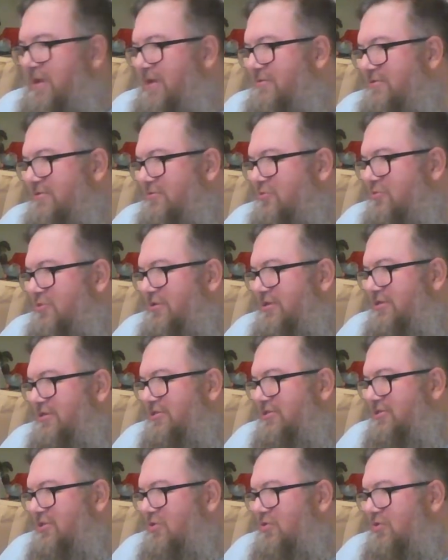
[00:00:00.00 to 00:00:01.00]
I was wanting to
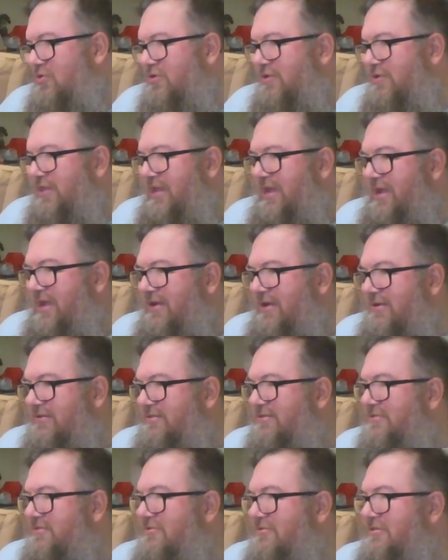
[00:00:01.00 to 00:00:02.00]
show her the
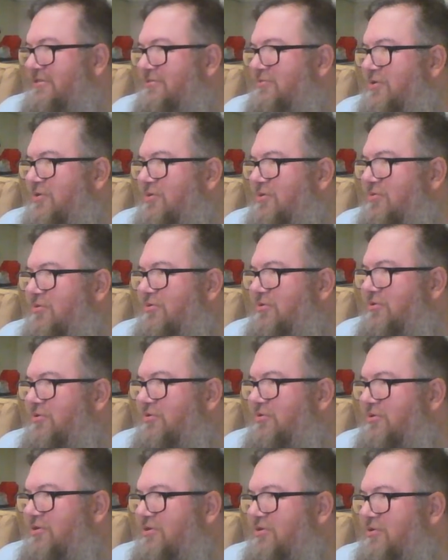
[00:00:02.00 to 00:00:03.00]
house, is where we were
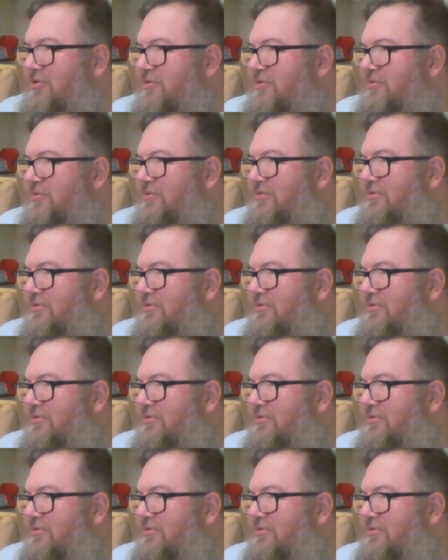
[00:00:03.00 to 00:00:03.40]
going to go.